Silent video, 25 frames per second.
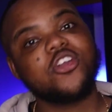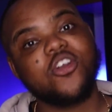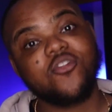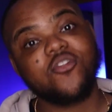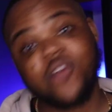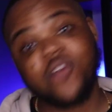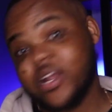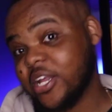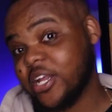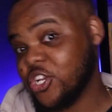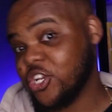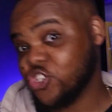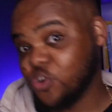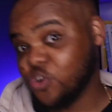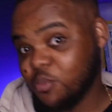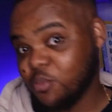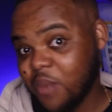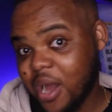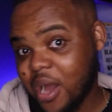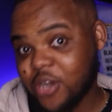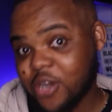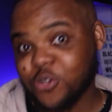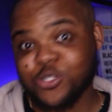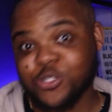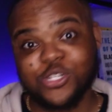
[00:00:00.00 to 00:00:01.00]
your financial
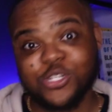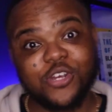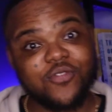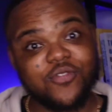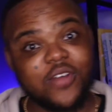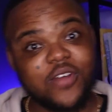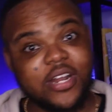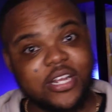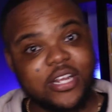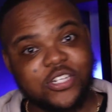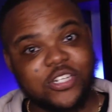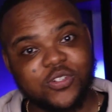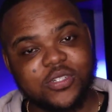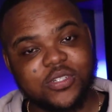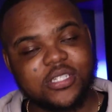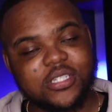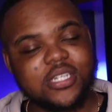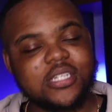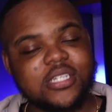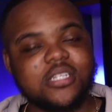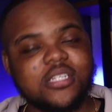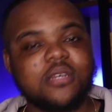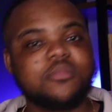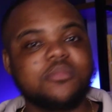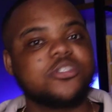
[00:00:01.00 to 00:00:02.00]
models and your financial
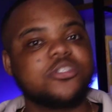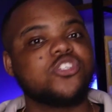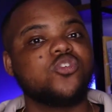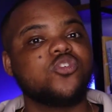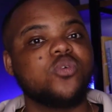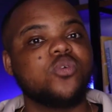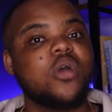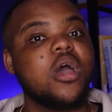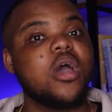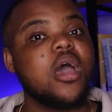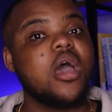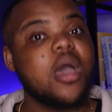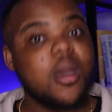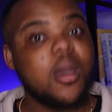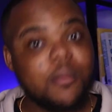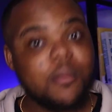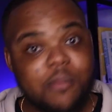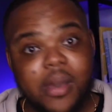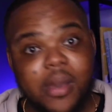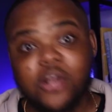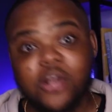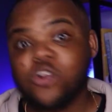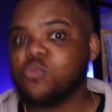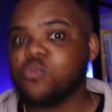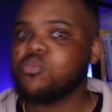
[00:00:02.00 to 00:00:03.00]
systems to
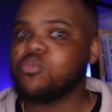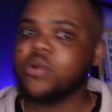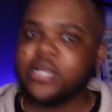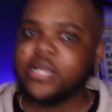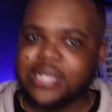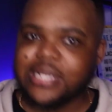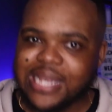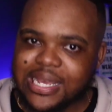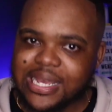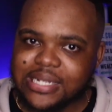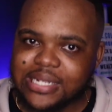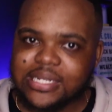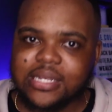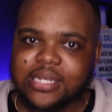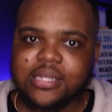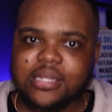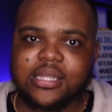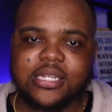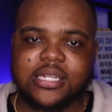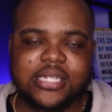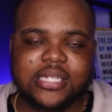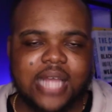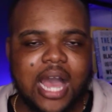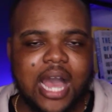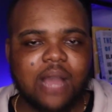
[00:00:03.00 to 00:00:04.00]
better predict
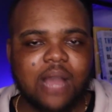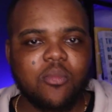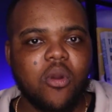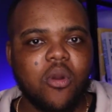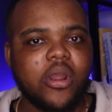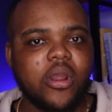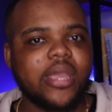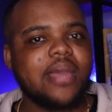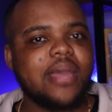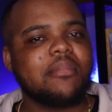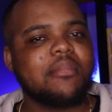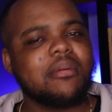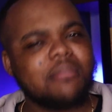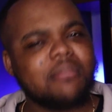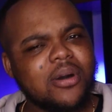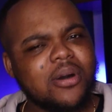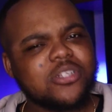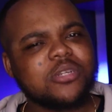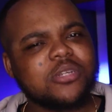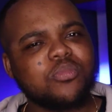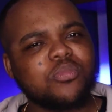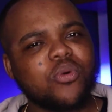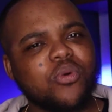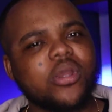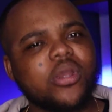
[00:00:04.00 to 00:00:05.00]
the stock market, but
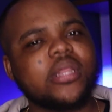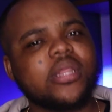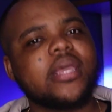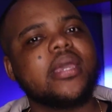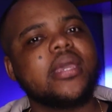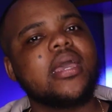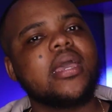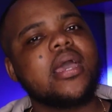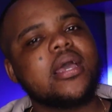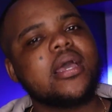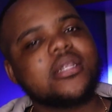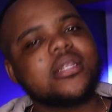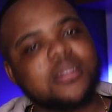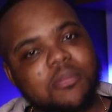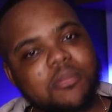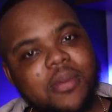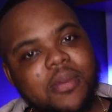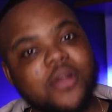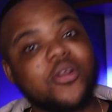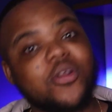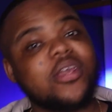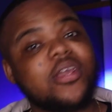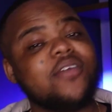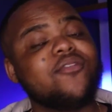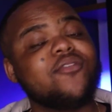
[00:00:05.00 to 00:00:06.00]
most importantly, to
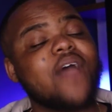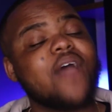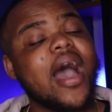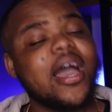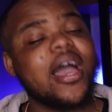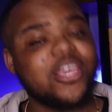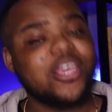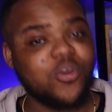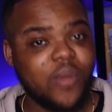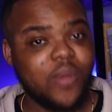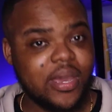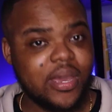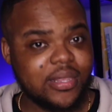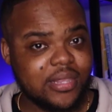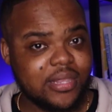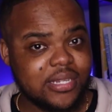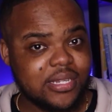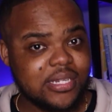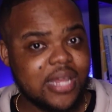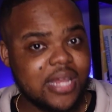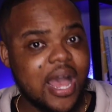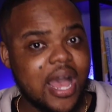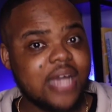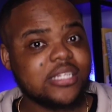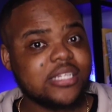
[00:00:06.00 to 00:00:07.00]
better evaluate the
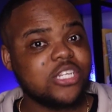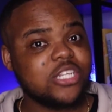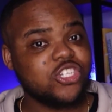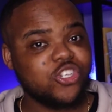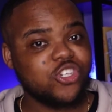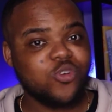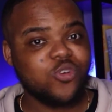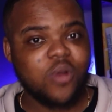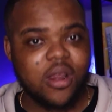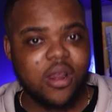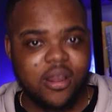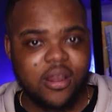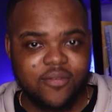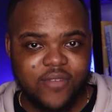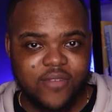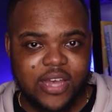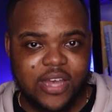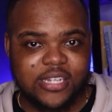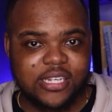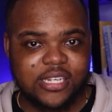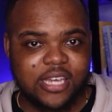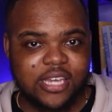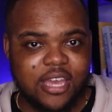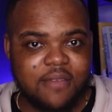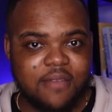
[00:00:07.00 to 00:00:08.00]
stocks that you are
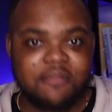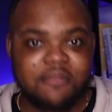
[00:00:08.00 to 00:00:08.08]
investing in.